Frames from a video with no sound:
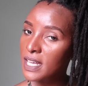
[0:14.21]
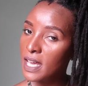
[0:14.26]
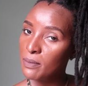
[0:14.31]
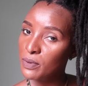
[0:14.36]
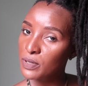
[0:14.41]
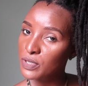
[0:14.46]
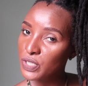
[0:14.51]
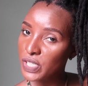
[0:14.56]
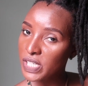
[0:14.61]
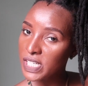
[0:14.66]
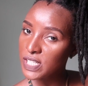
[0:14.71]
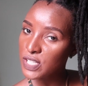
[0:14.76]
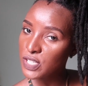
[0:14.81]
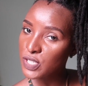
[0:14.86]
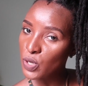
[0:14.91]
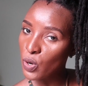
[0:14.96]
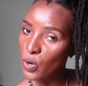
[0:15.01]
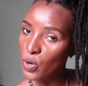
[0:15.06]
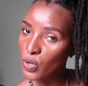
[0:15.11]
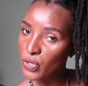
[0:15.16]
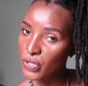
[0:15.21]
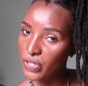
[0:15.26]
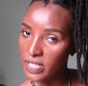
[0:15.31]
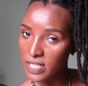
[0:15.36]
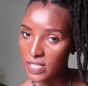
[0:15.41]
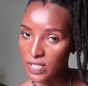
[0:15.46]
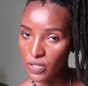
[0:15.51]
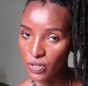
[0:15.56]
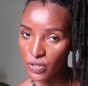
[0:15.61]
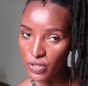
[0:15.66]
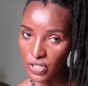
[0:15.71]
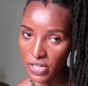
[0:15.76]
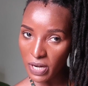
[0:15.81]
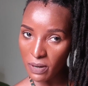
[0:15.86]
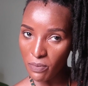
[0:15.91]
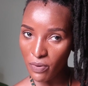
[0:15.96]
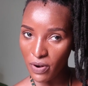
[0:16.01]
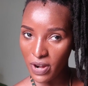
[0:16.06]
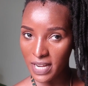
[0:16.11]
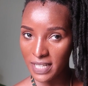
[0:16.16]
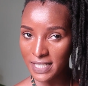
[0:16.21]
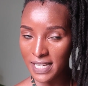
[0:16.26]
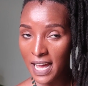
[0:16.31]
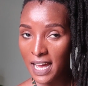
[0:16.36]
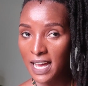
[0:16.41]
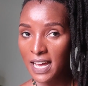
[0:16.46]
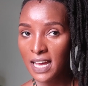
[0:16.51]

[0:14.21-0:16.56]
able to install these crochet braids.